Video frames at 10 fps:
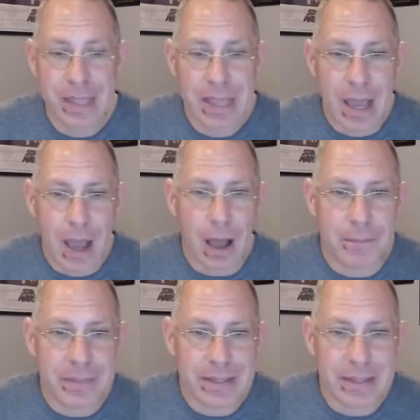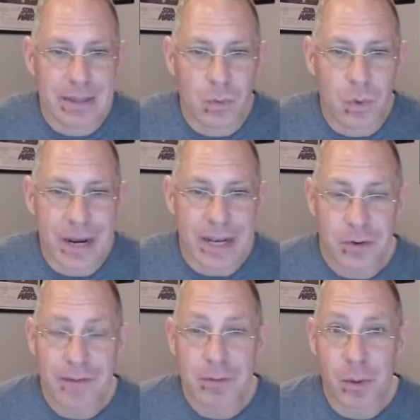Um it, what I do
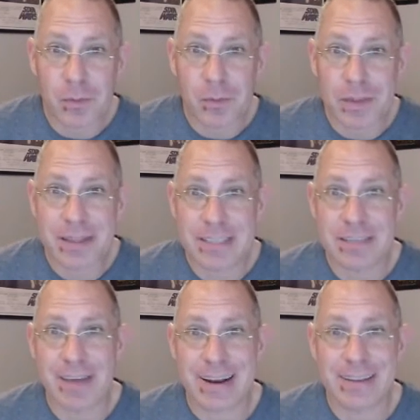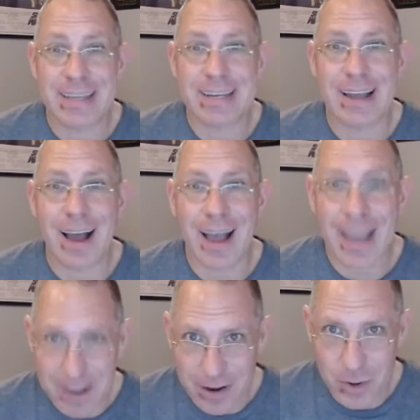have a problem with is the fact that I
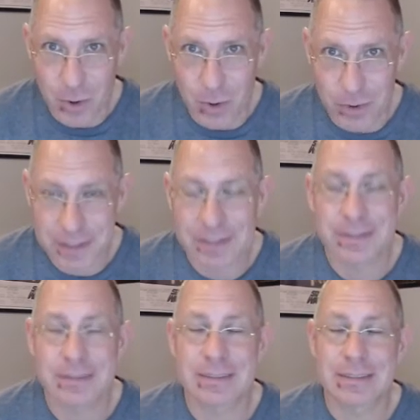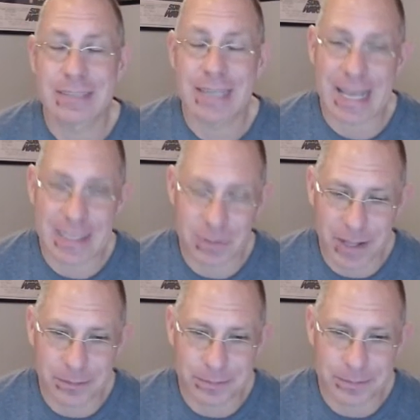caught a cold as well,
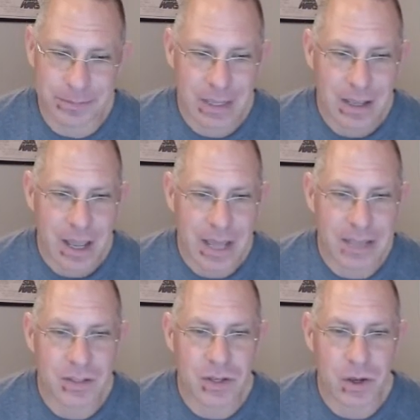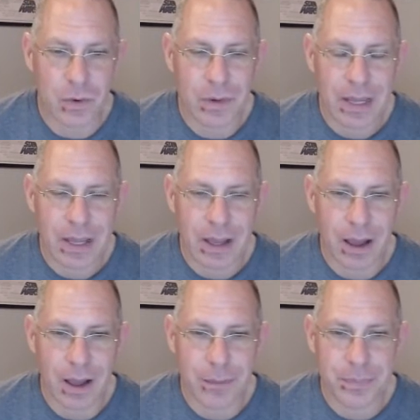and so
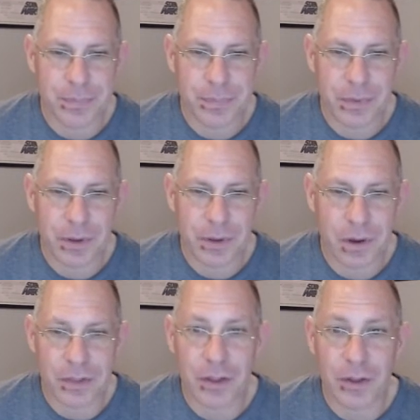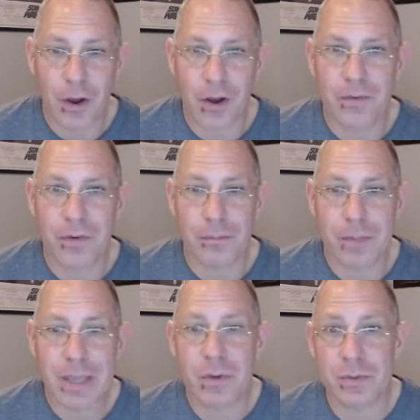um on the long, for me,
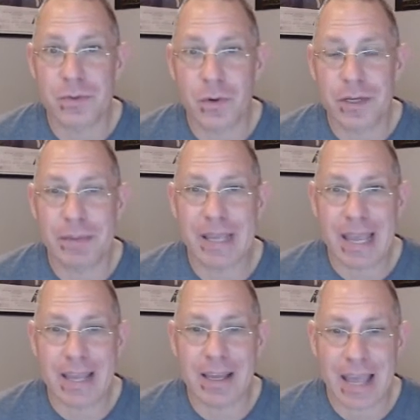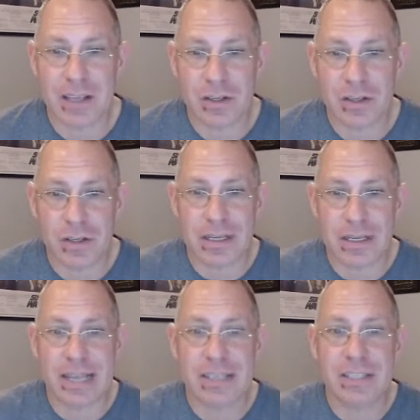which was going to be a a
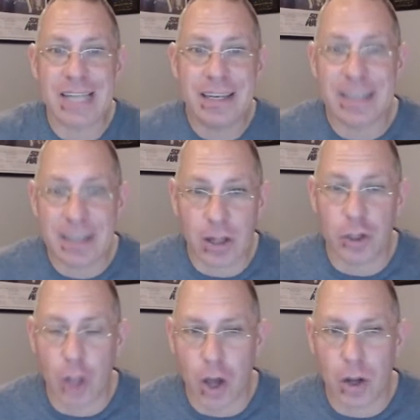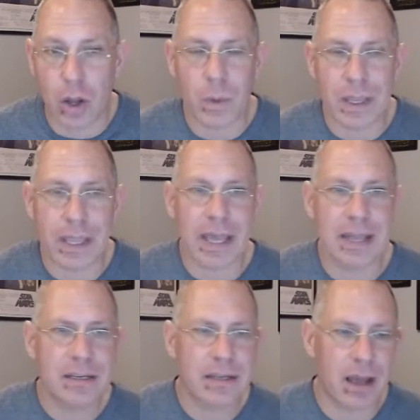extended long
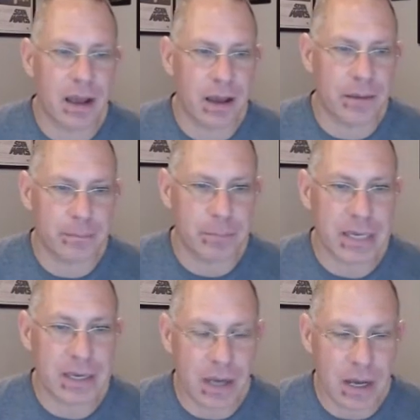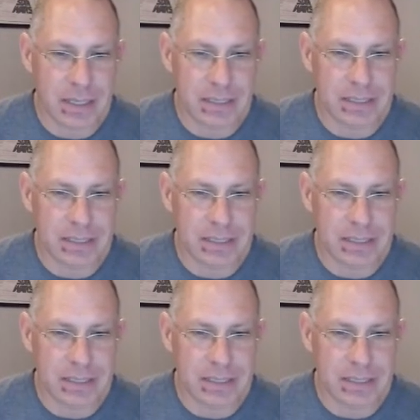weekend, um because